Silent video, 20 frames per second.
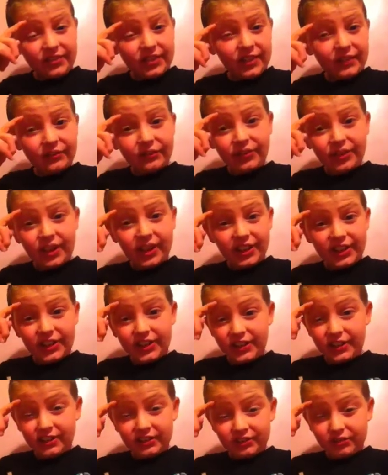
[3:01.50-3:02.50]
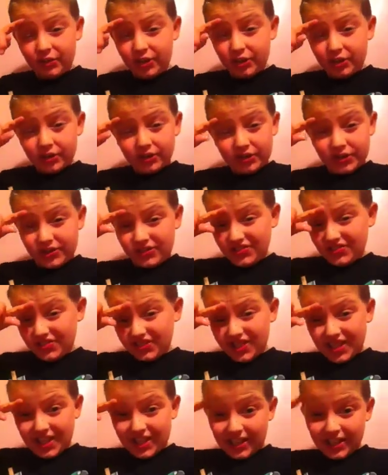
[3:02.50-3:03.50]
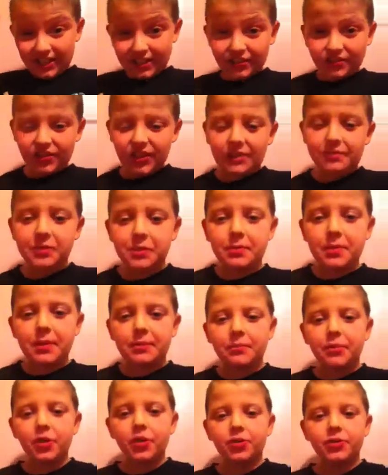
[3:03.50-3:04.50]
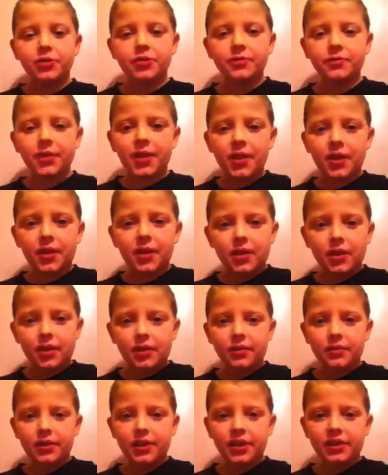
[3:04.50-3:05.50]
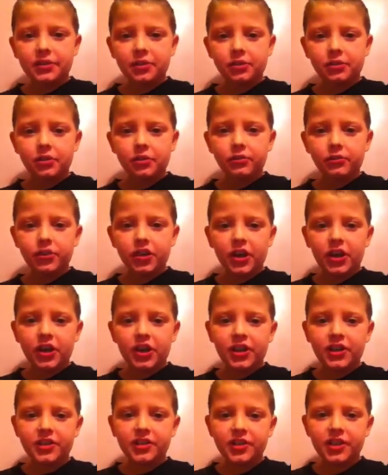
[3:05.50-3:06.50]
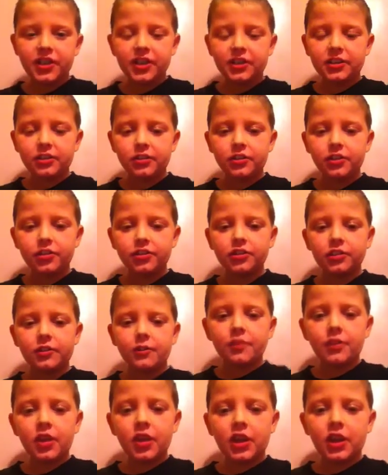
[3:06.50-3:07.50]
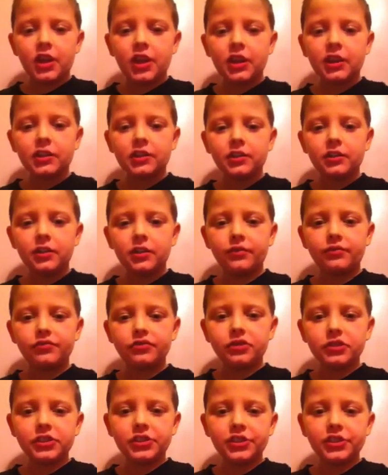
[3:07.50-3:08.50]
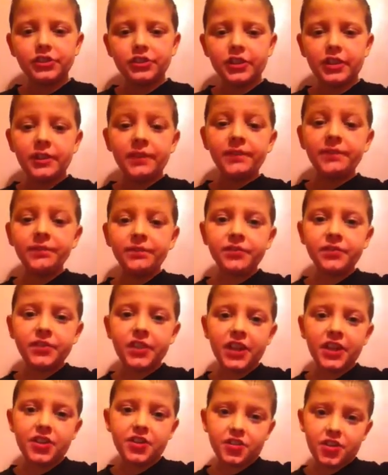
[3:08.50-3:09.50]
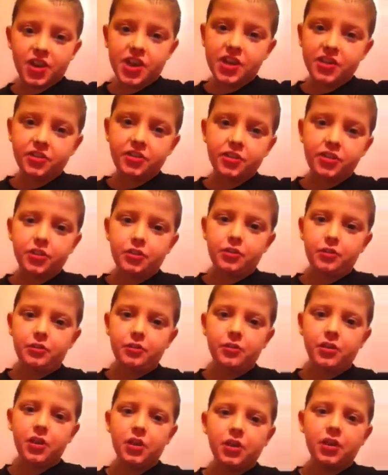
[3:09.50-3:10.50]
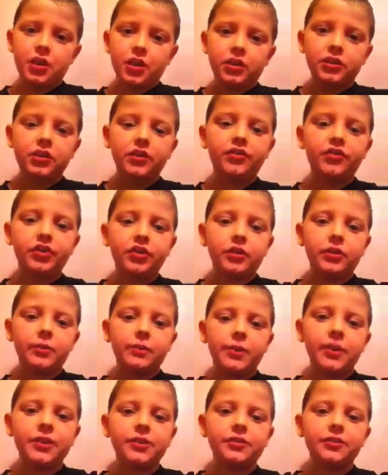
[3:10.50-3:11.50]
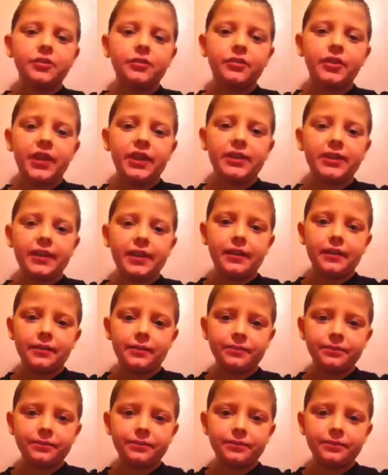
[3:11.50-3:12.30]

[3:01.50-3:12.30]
from friends, relatives, and family members. They took over the hijackers, and unfortunately, they crashed too in the field of Pennsylvania.